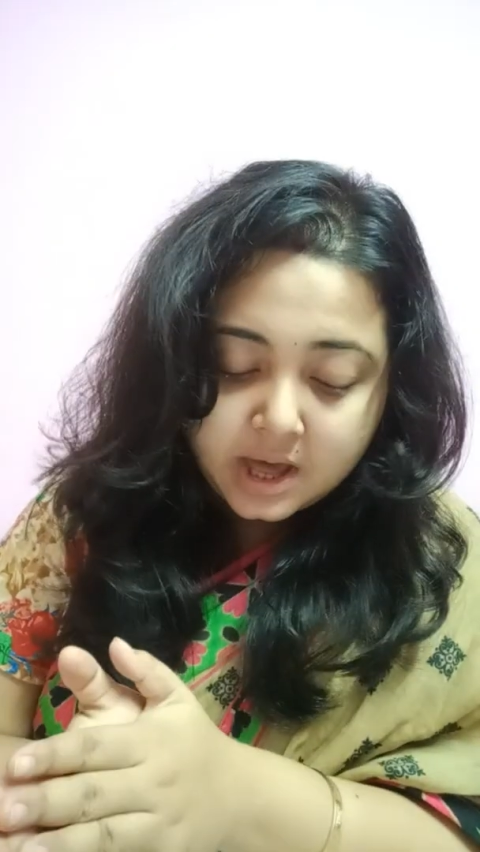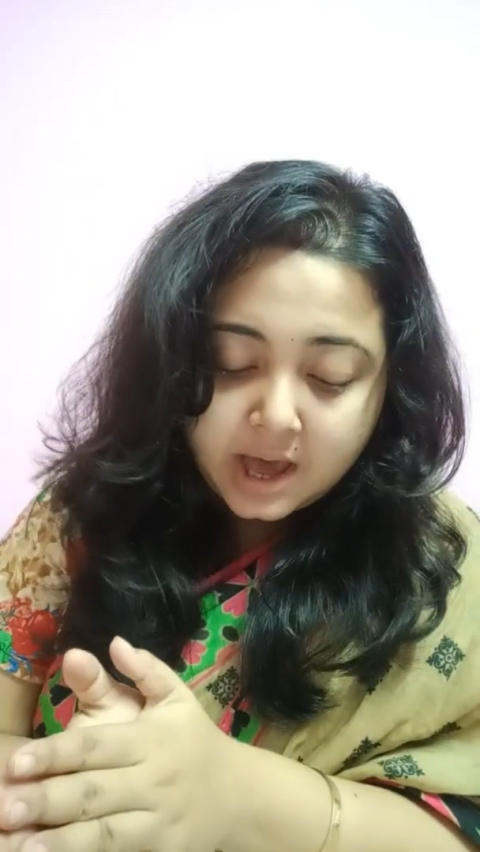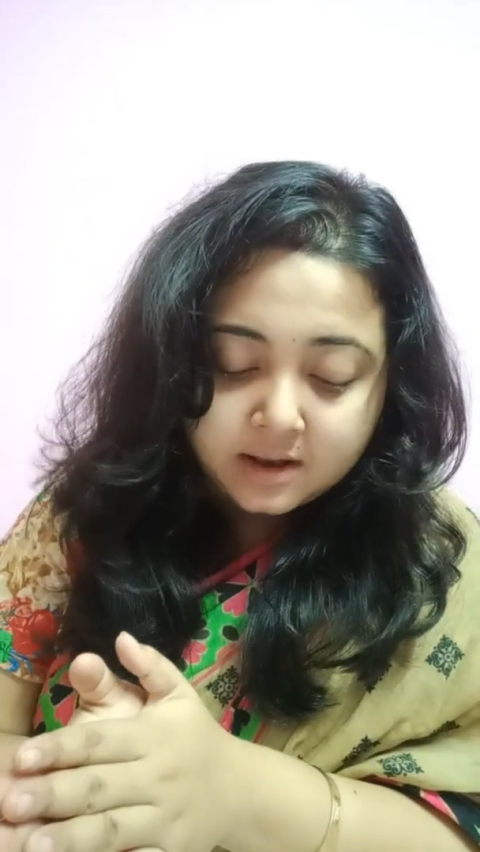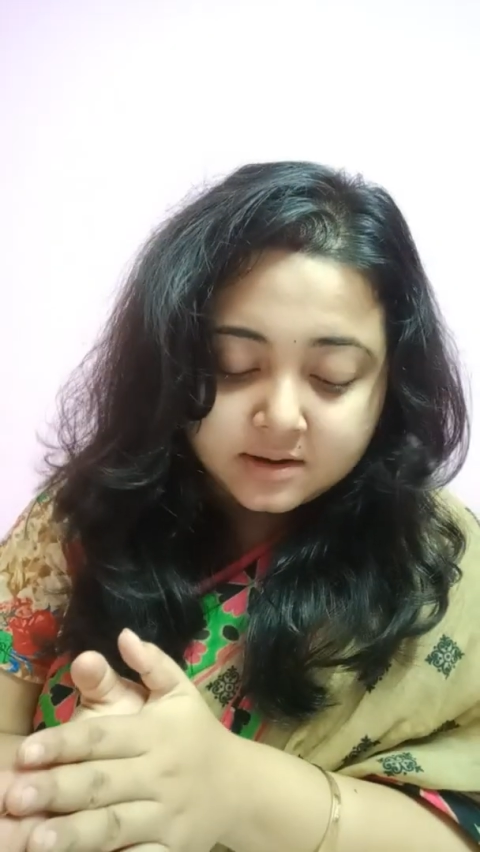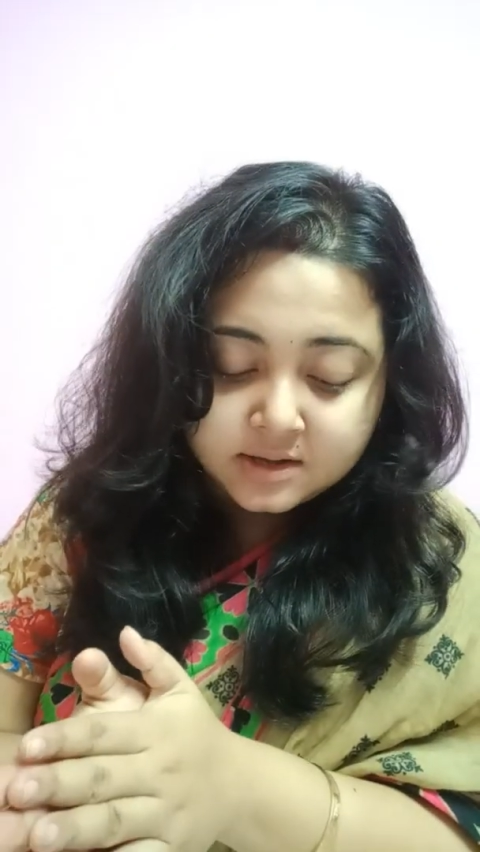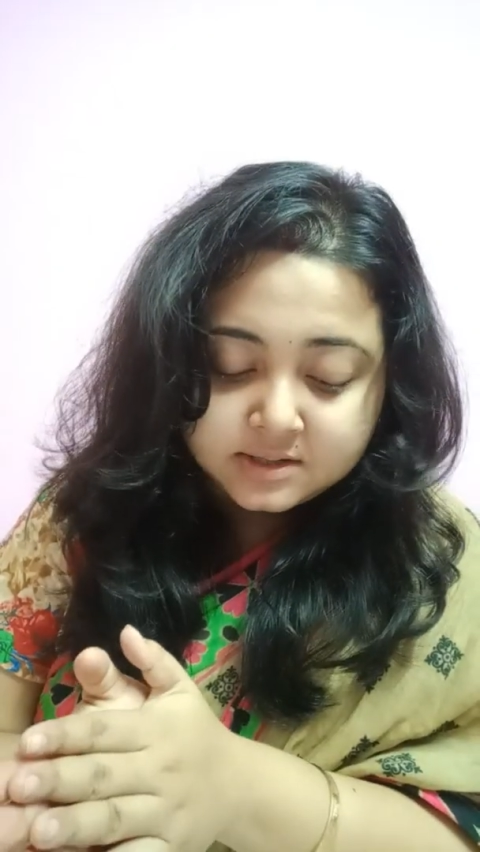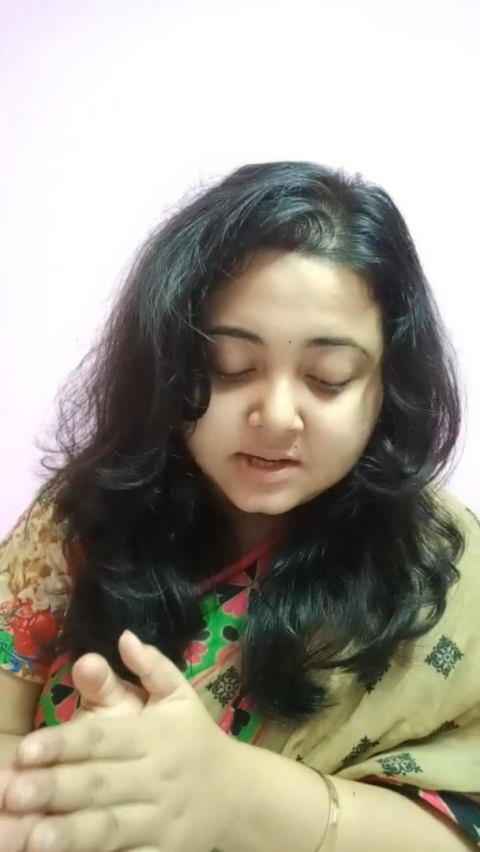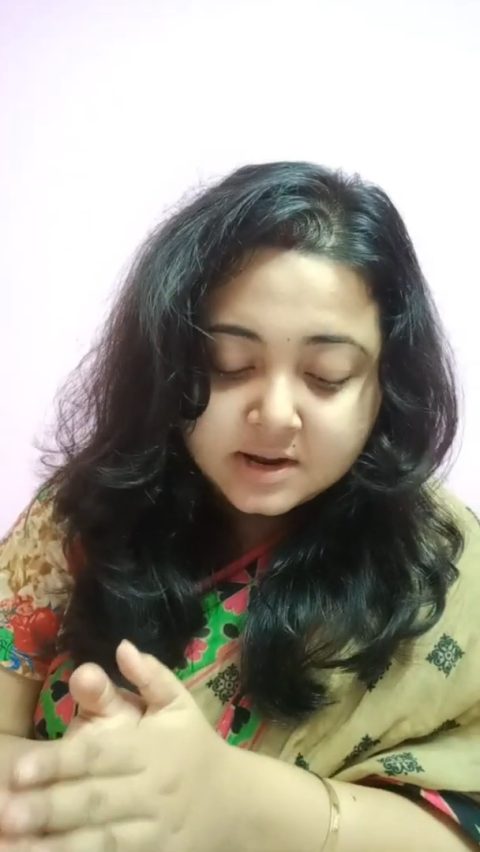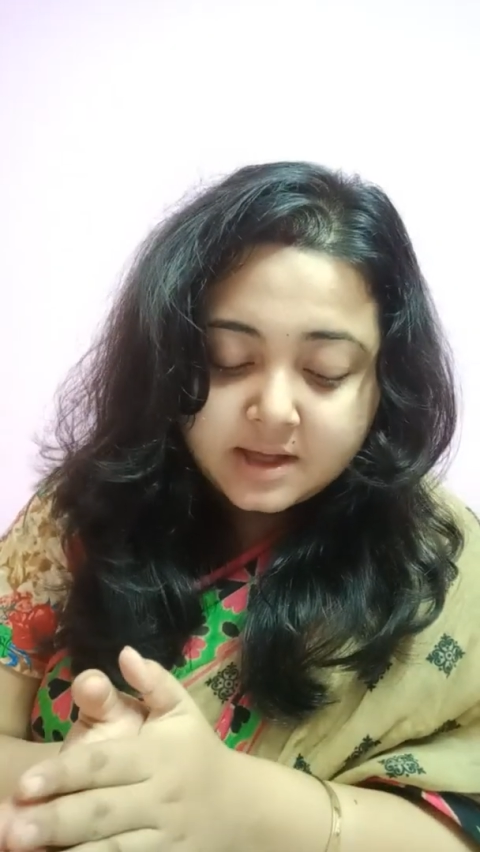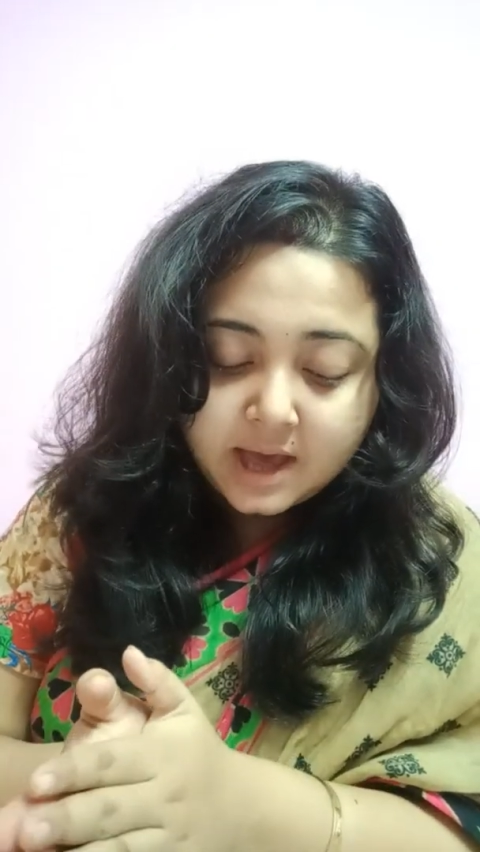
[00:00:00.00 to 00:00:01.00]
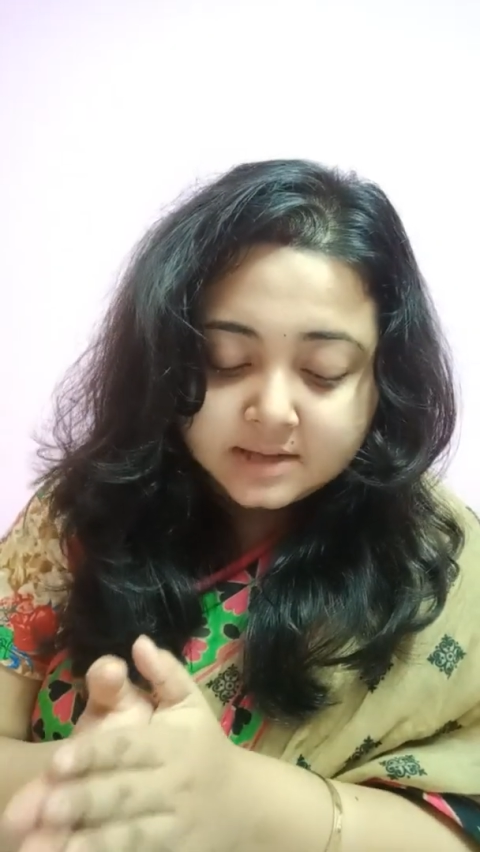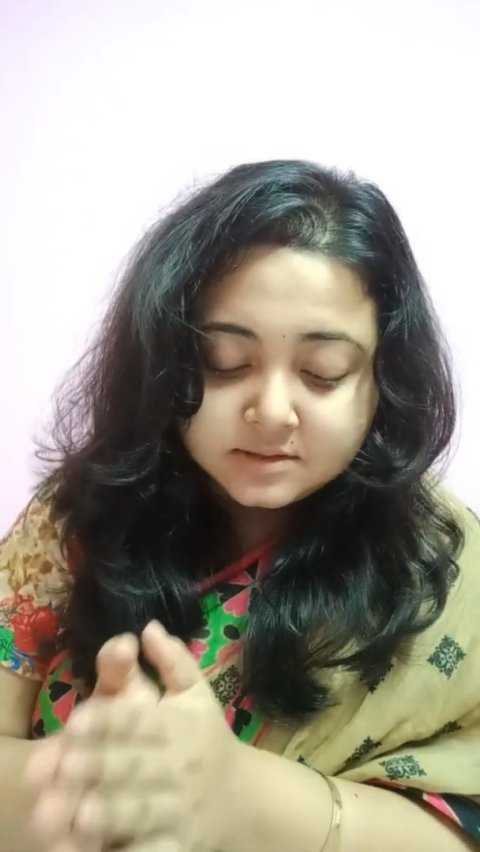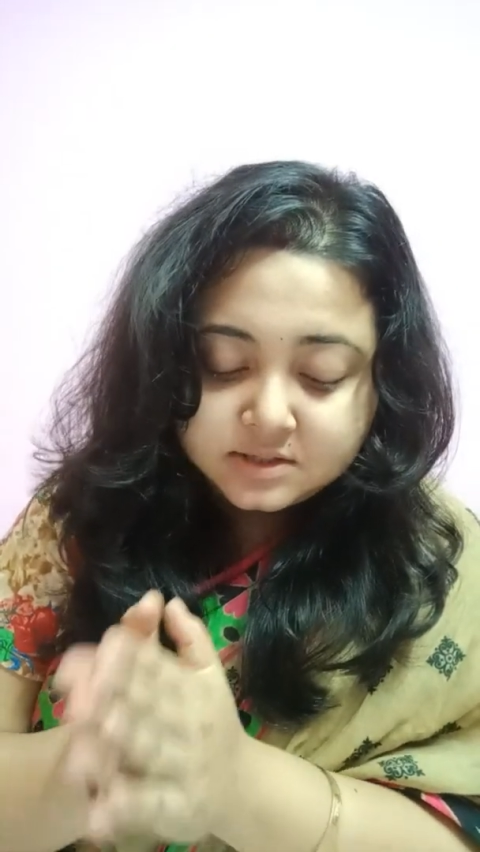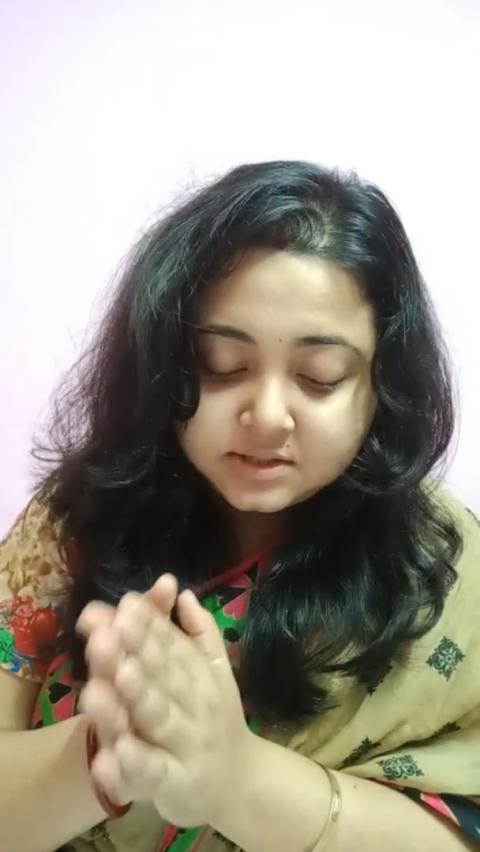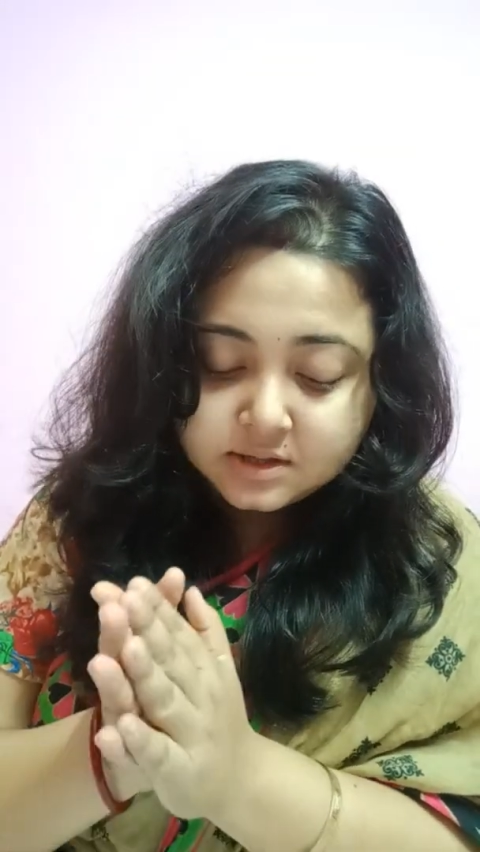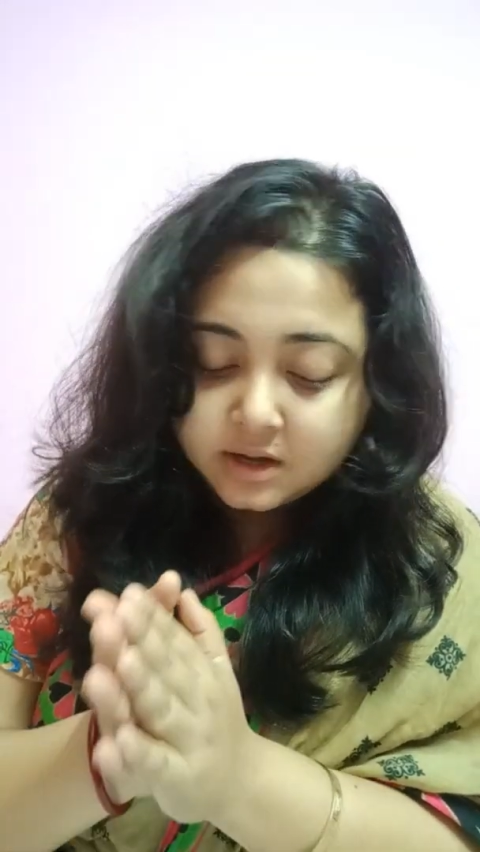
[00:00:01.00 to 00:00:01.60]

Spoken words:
anus and is